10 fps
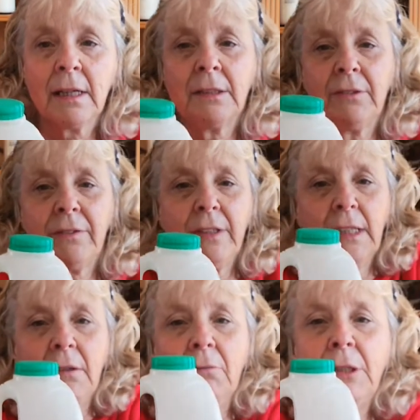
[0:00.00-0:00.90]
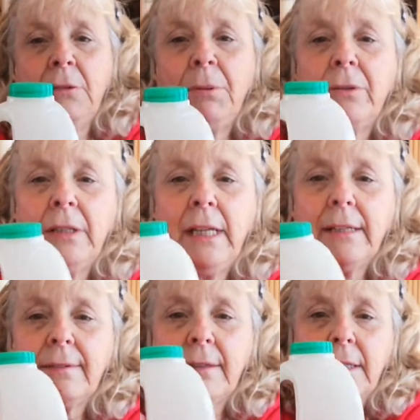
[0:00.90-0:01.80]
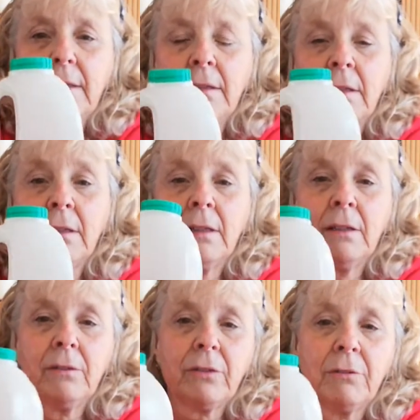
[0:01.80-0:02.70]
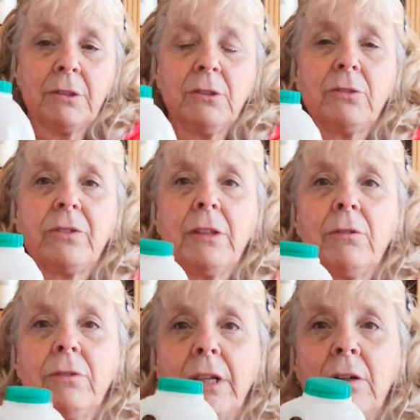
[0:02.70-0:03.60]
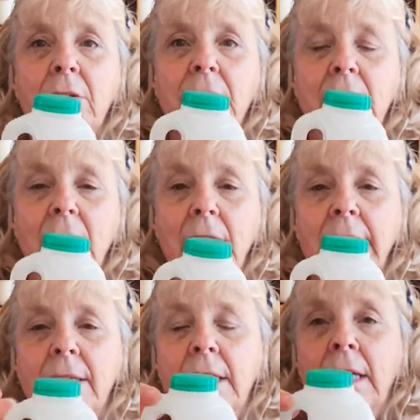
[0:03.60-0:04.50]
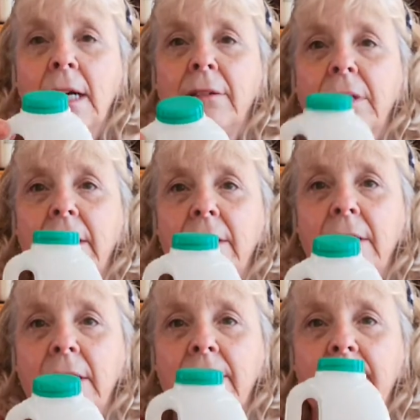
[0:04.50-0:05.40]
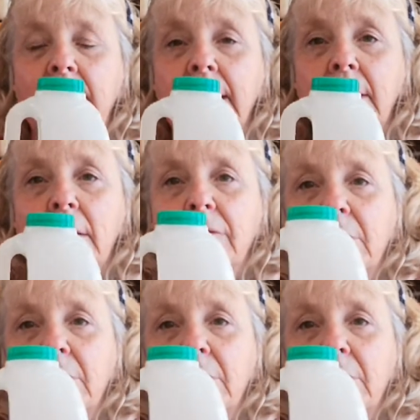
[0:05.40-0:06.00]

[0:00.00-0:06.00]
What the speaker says: And you see, when you put the legs in and so on, and you'll see all of that online, and there is the handle of